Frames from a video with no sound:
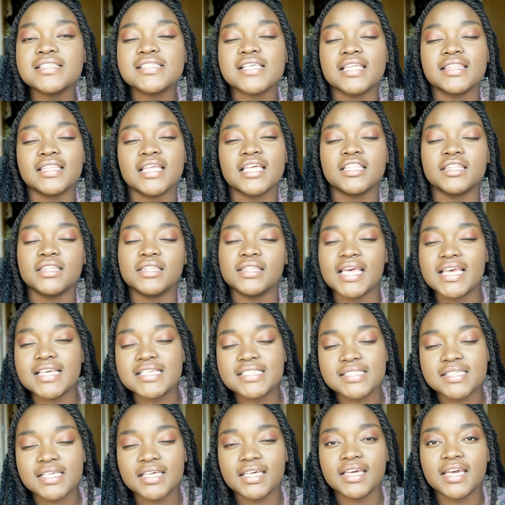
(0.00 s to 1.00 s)
and then they
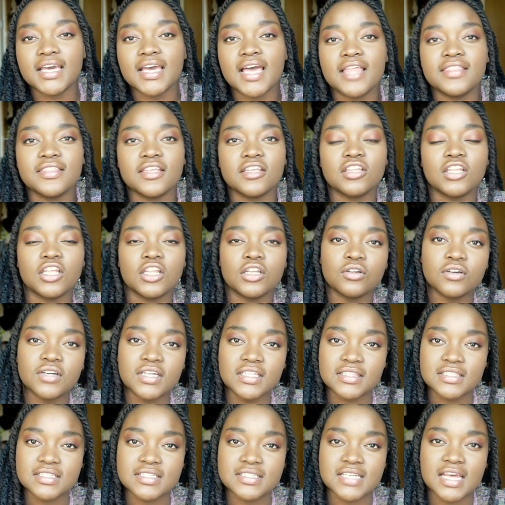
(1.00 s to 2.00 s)
see it, and they look at
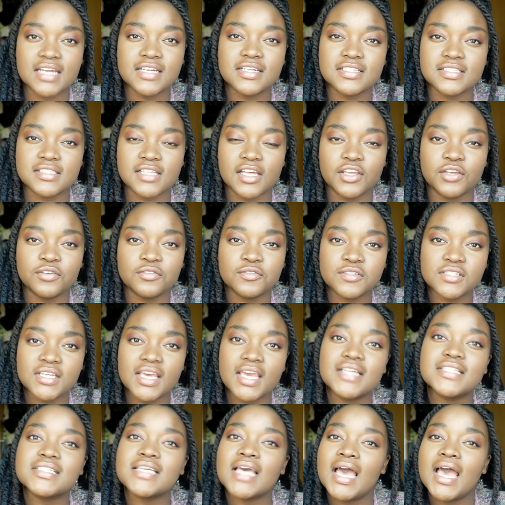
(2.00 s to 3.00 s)
the standards that you've
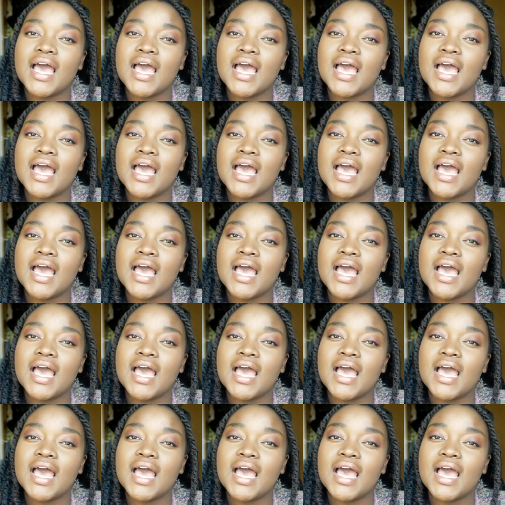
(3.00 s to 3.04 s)
ticked,